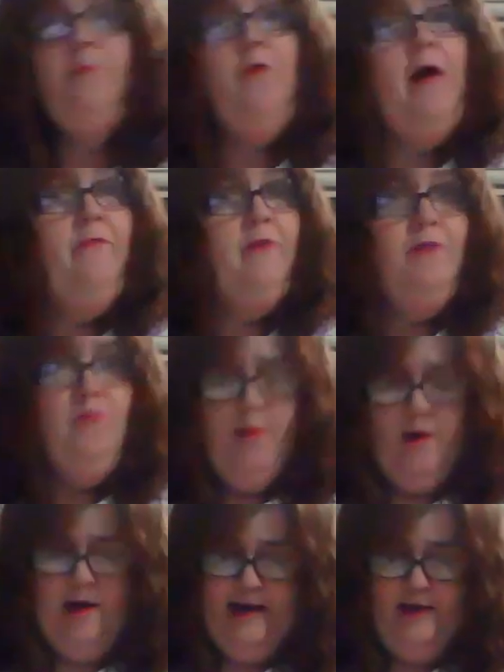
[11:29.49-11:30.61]
I'm going to have another
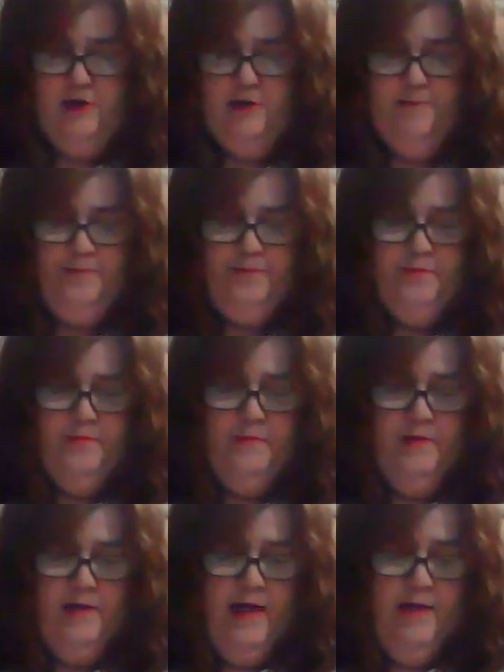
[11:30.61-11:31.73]
bite,
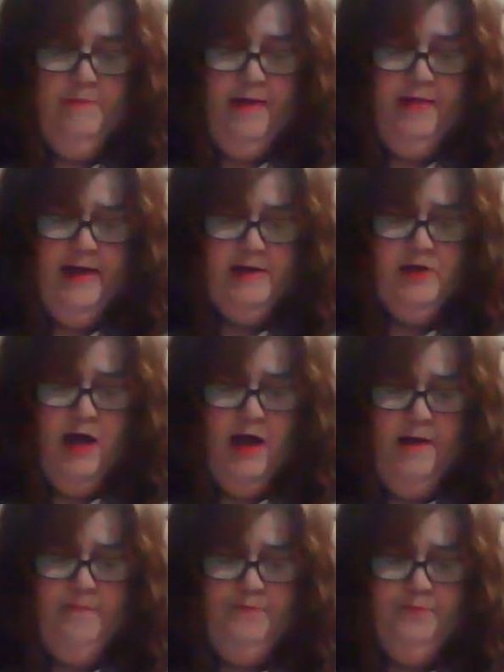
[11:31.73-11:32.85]
and by that
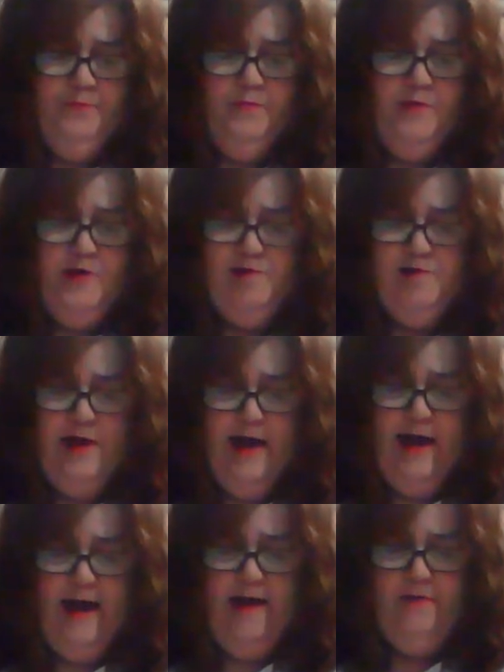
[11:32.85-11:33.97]
time, you should
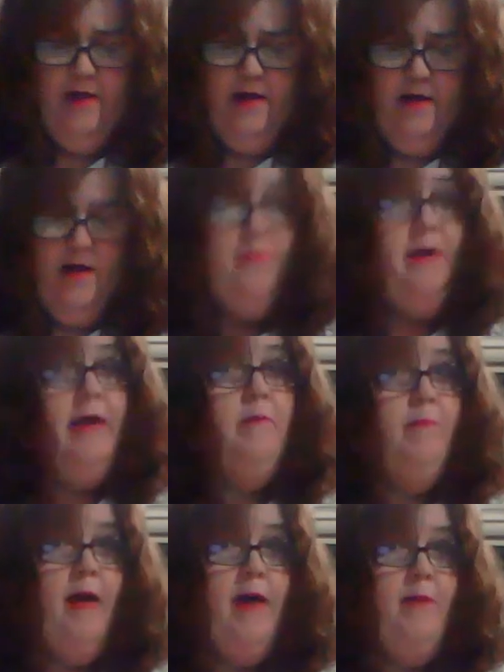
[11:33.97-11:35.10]
have a pen and
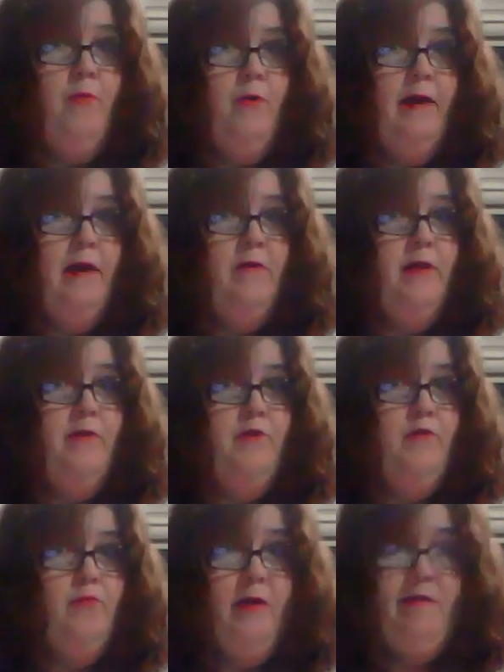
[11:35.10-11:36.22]
paper, and I'll give you
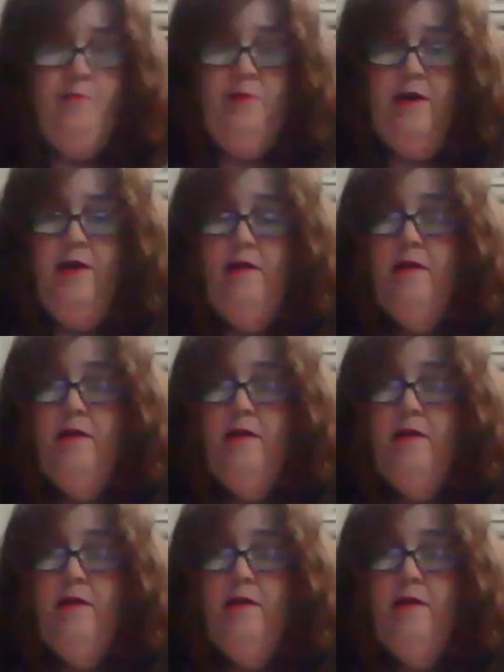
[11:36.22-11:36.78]
the recipe